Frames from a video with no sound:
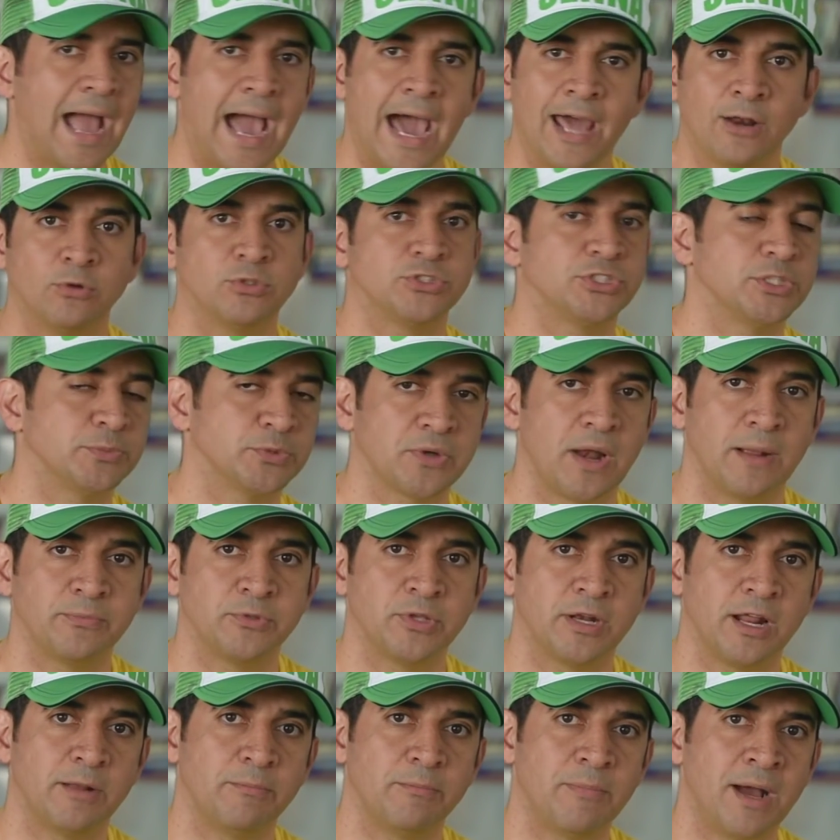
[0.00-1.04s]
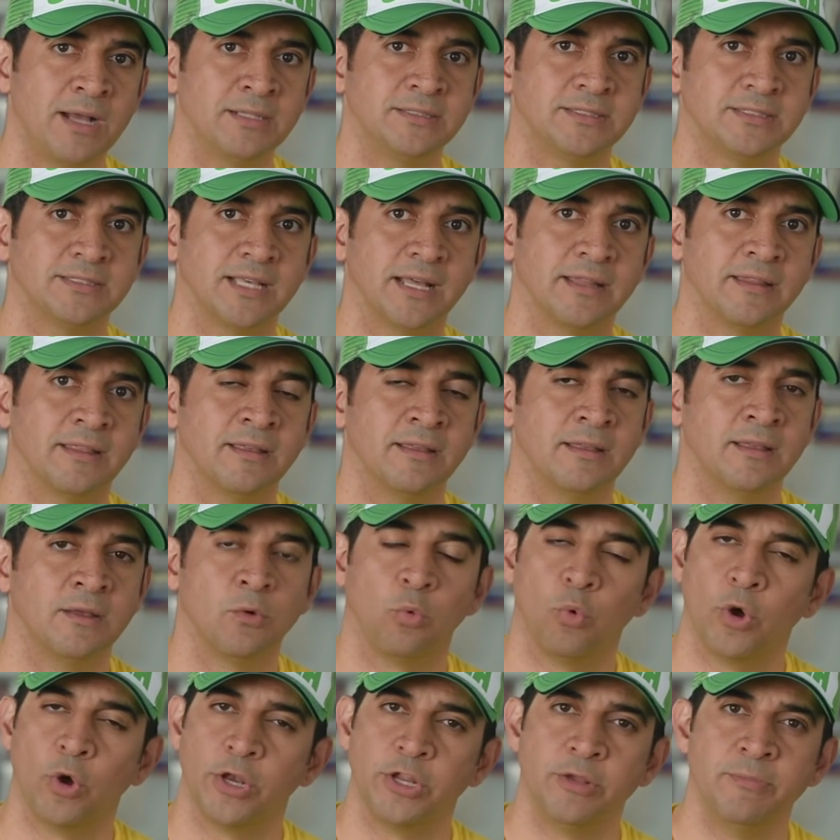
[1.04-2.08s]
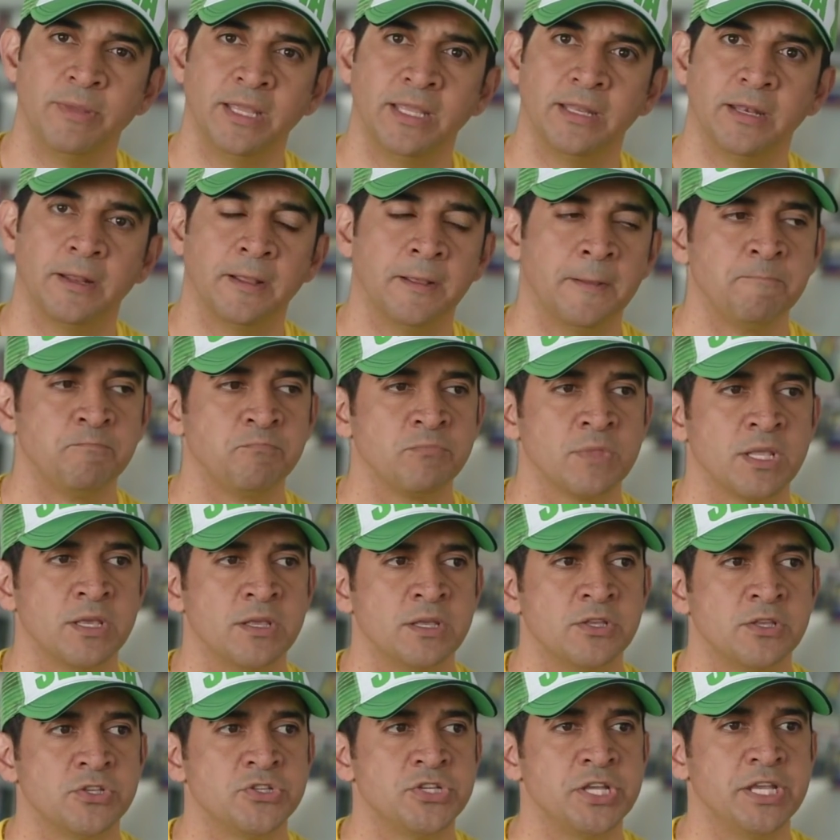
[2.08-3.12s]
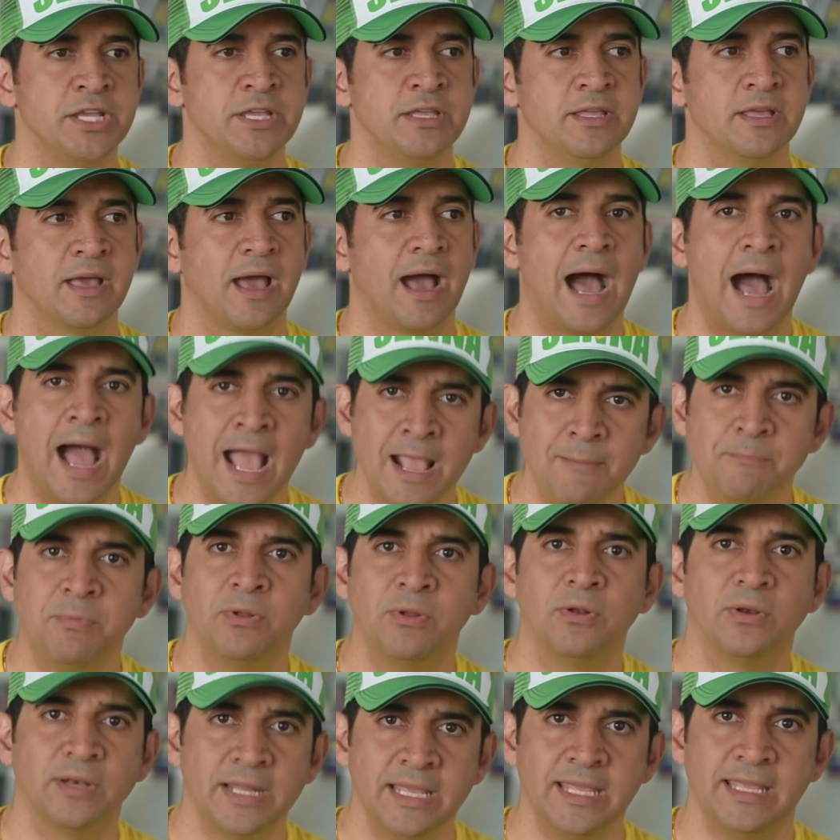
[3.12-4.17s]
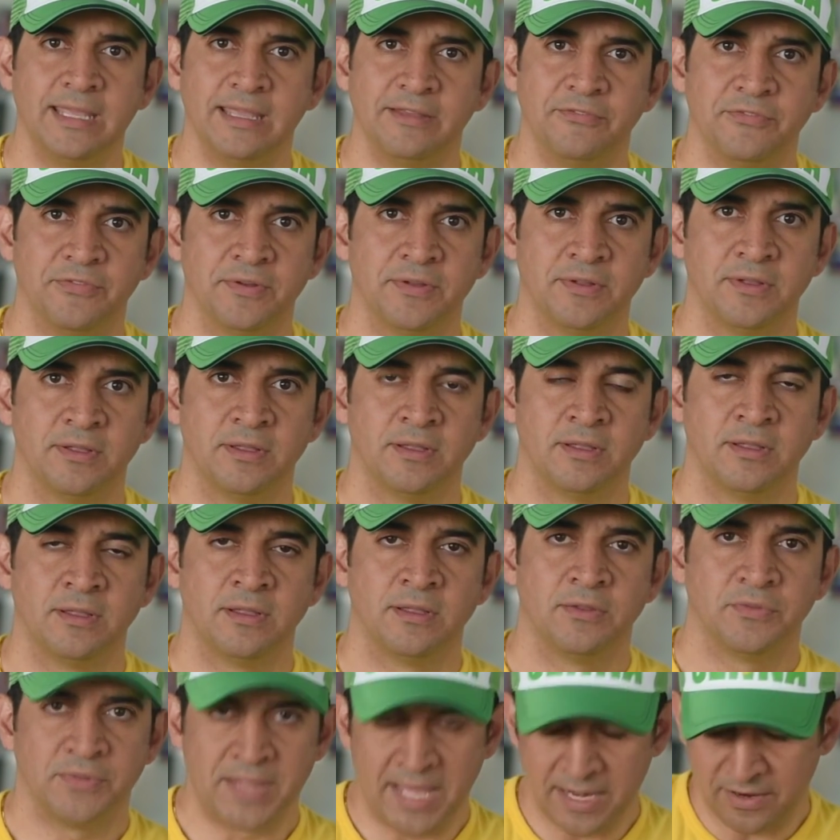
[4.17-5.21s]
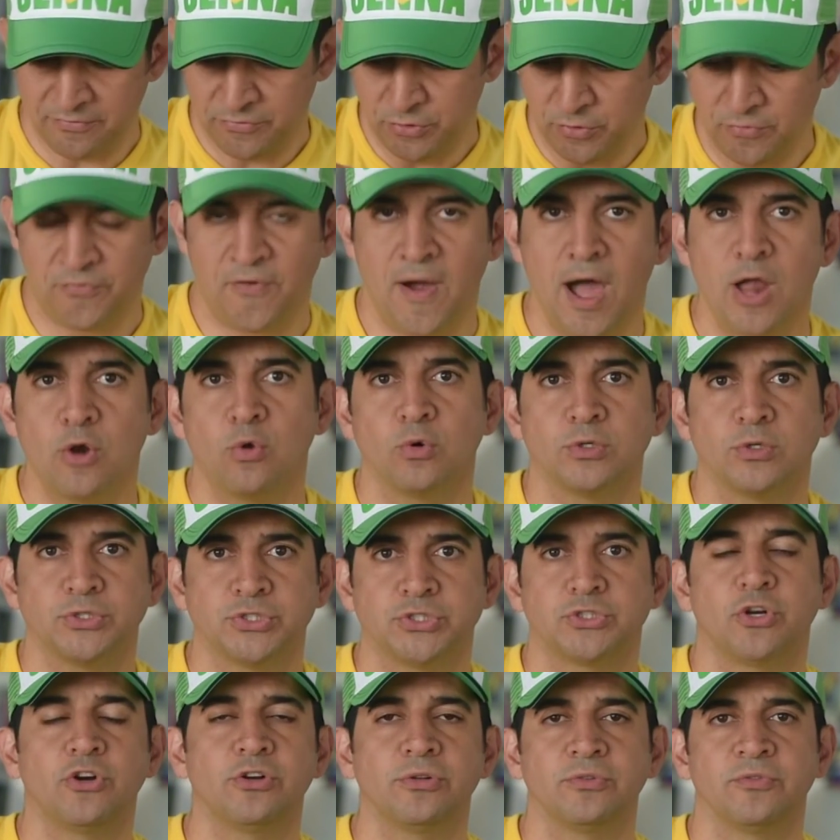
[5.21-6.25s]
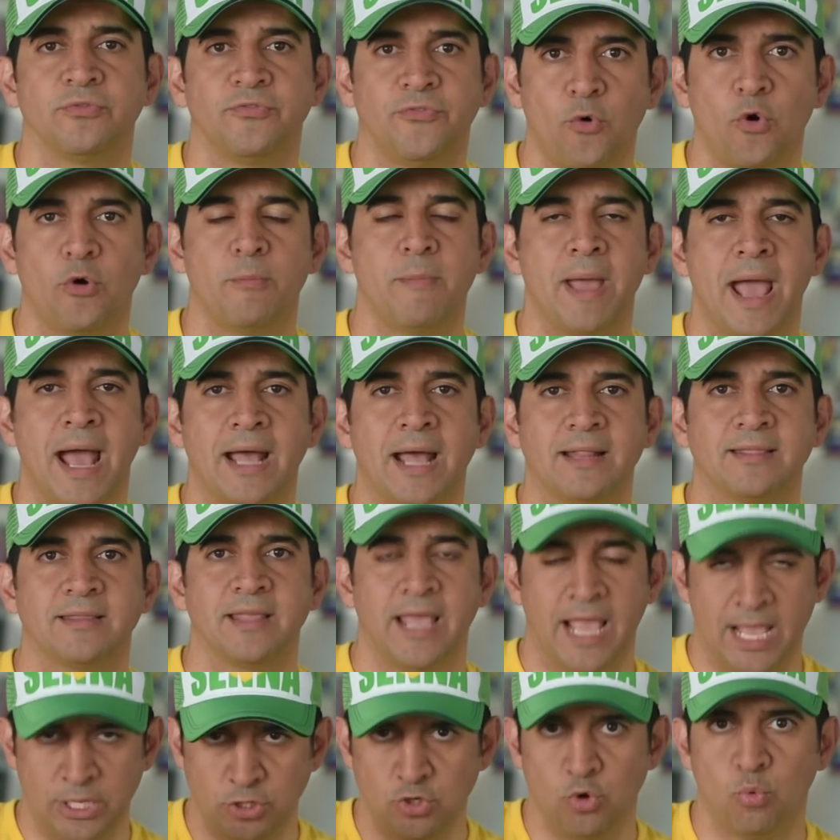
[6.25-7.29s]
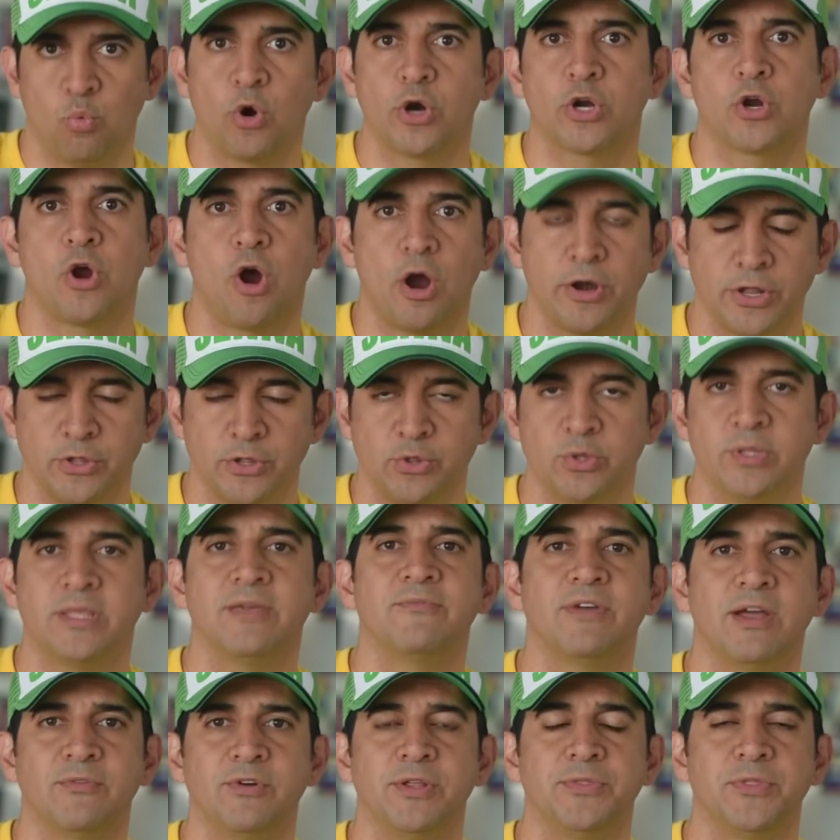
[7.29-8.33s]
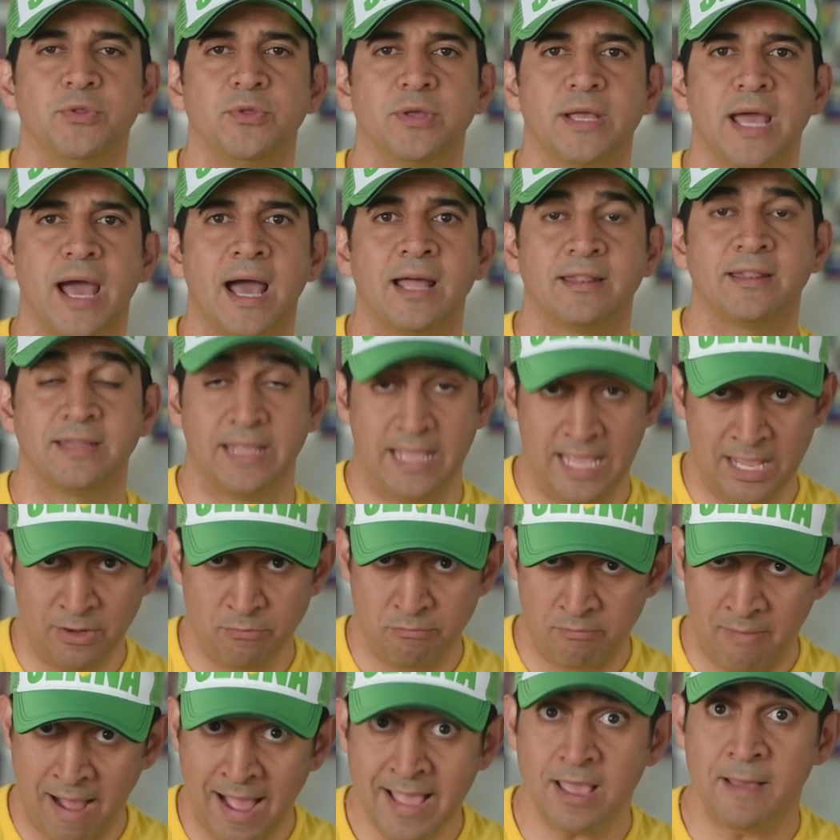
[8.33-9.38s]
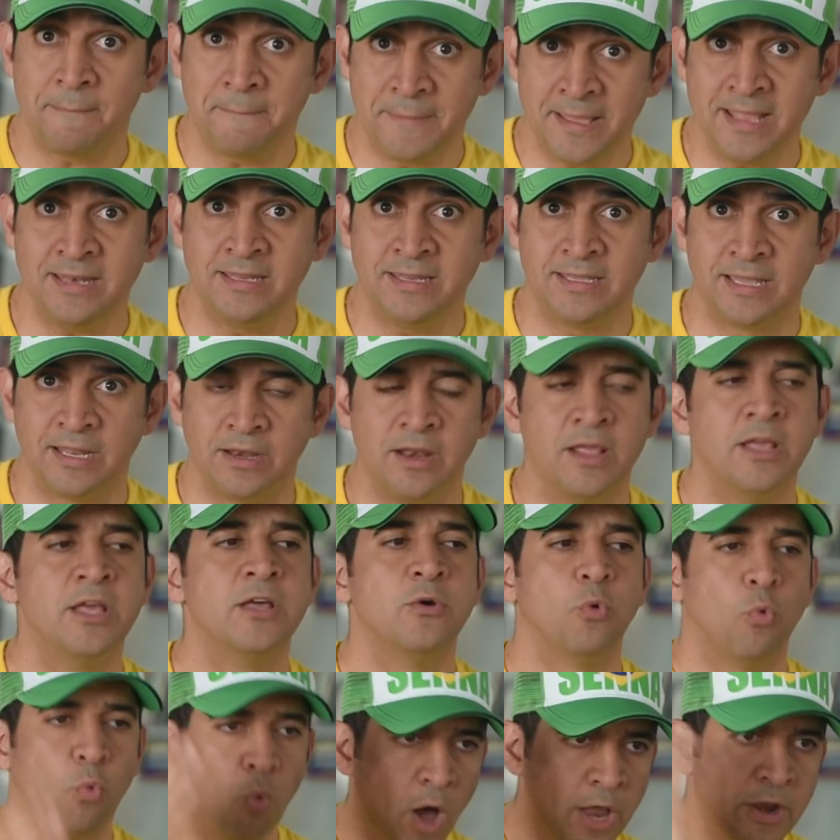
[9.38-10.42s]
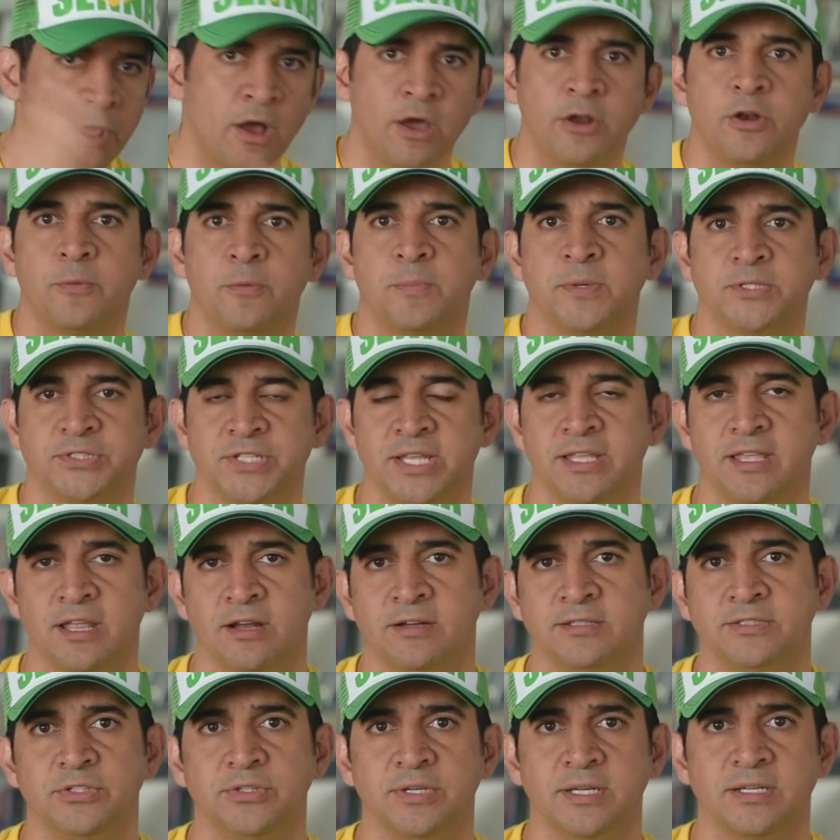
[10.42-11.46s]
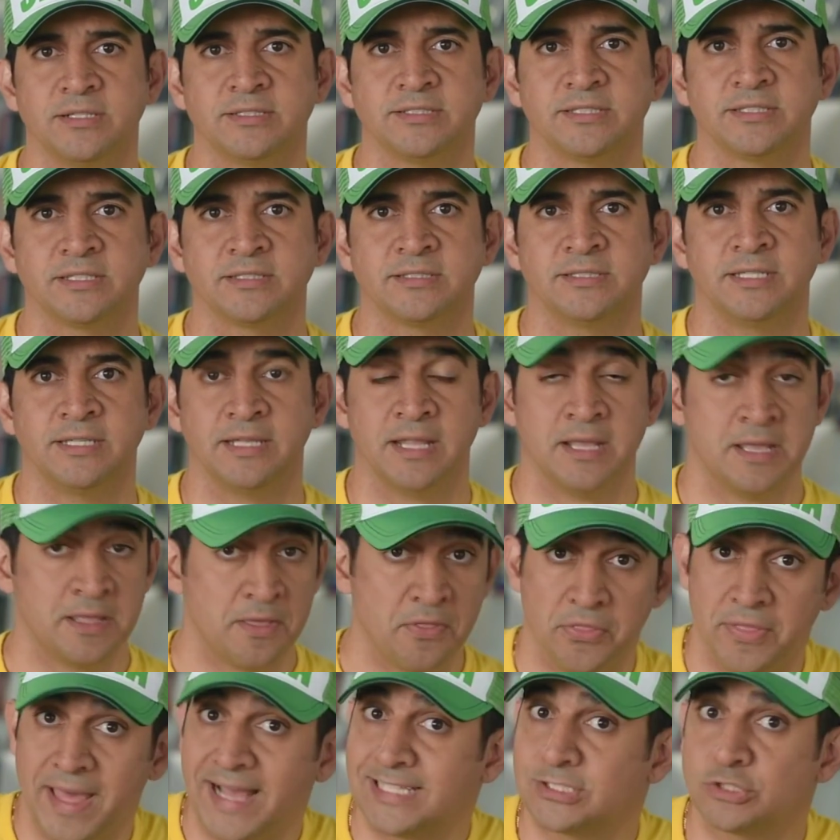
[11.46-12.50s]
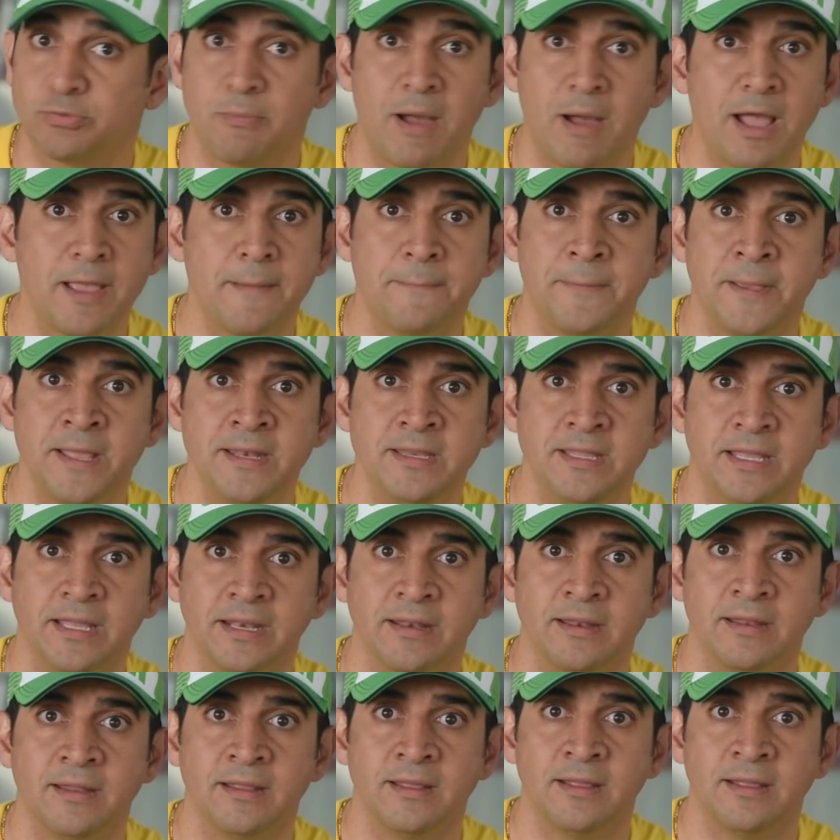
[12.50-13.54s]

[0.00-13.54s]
I don't subscribe to that mindset. What do you mean? See, I believe that if you follow a certain format and you work hard and you give everything you got, in my opinion, 100% guaranteed you're going to succeed. That's my opinion.